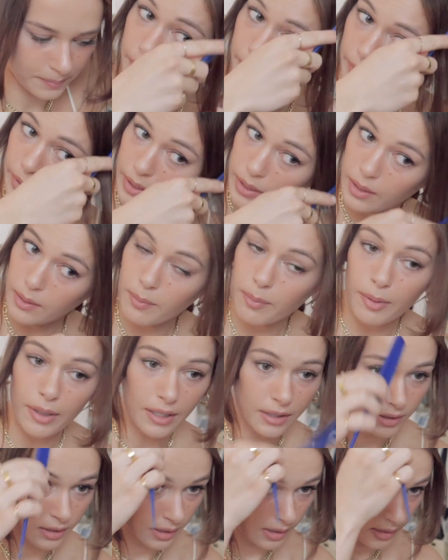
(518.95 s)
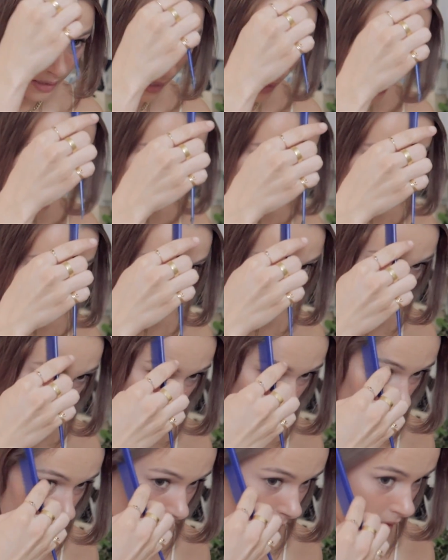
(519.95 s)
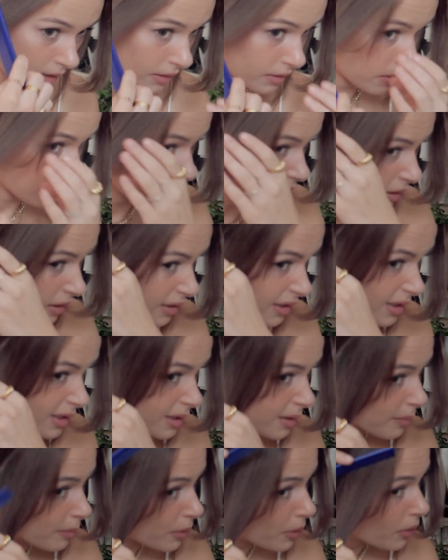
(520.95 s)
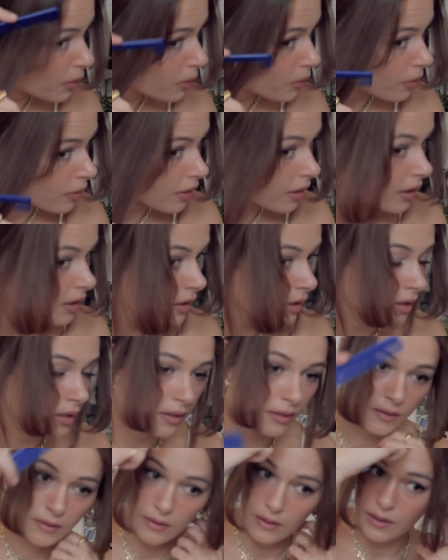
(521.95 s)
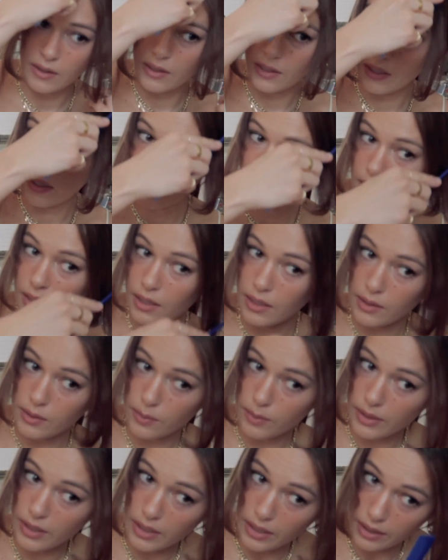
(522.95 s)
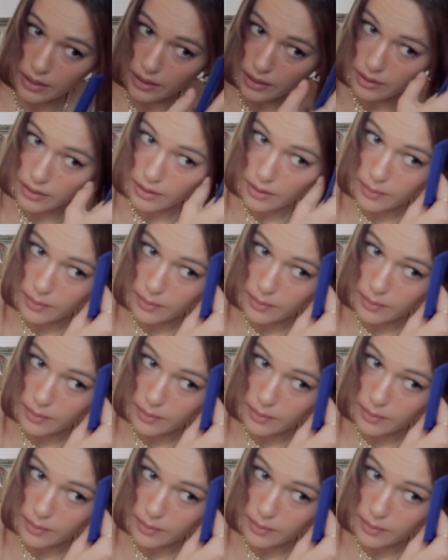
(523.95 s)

We're gonna brush these out and make sure they're smooth as we can get